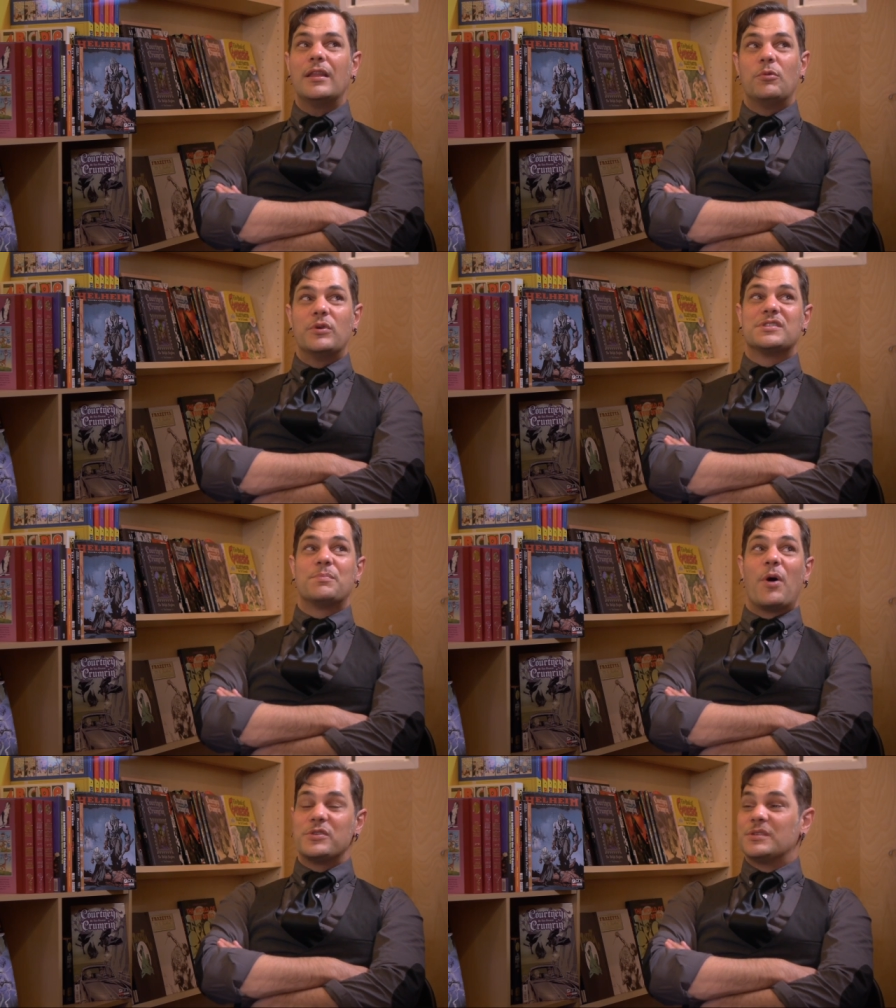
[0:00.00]
it was
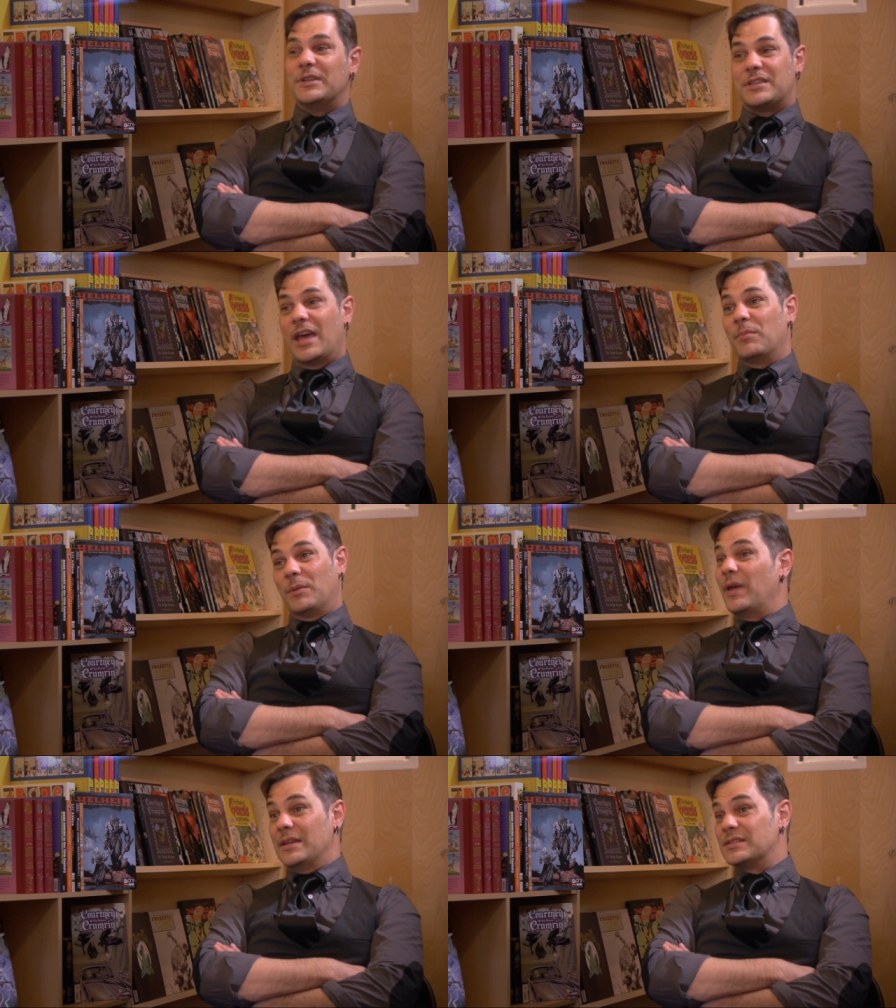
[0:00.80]
supposed to be 10,
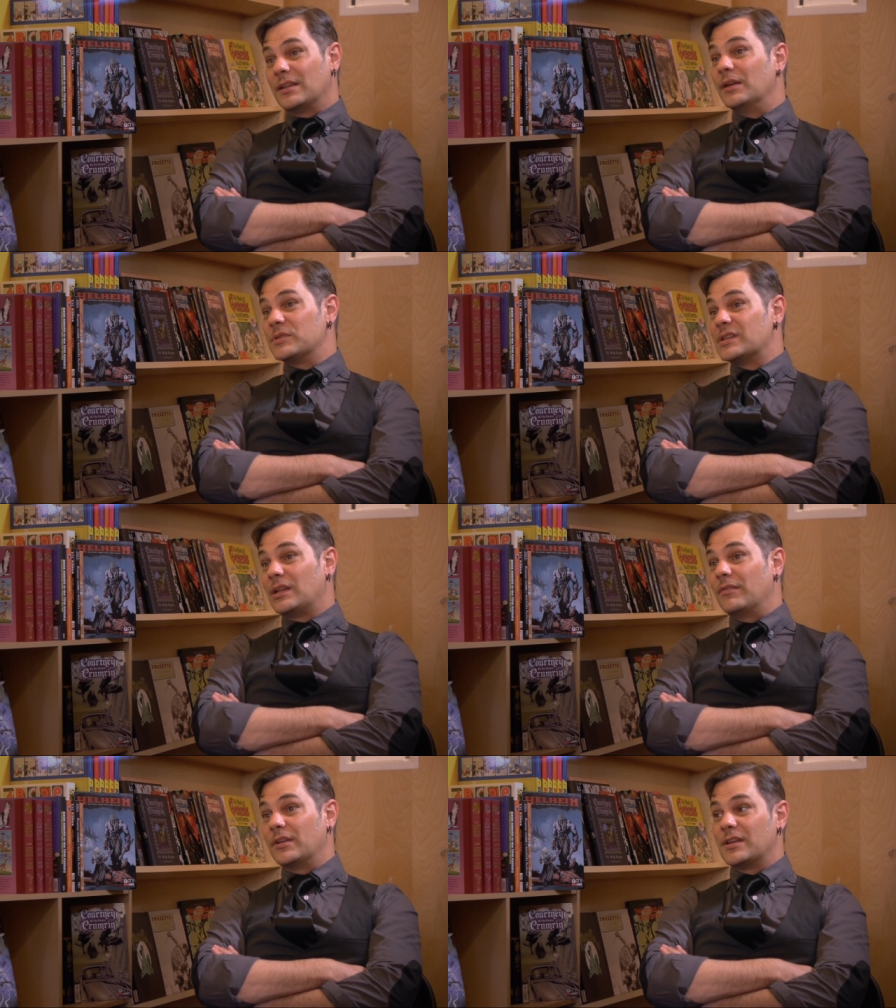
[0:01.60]
but basically it was
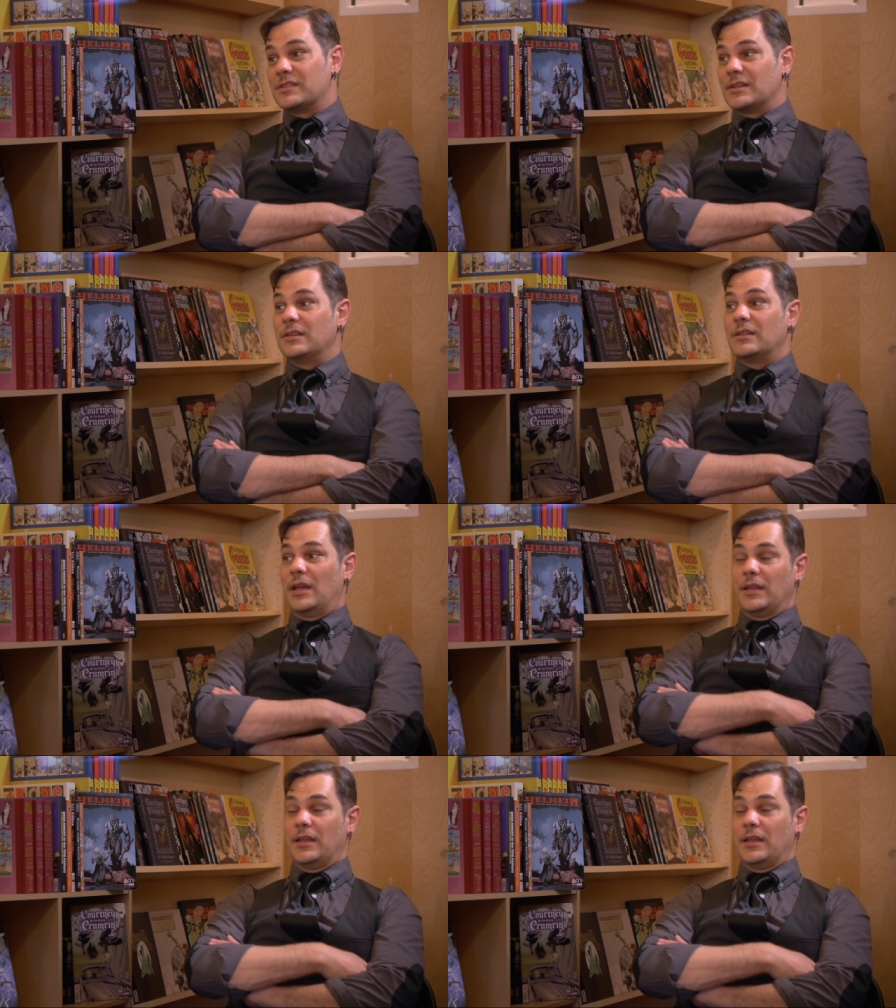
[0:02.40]
11, because for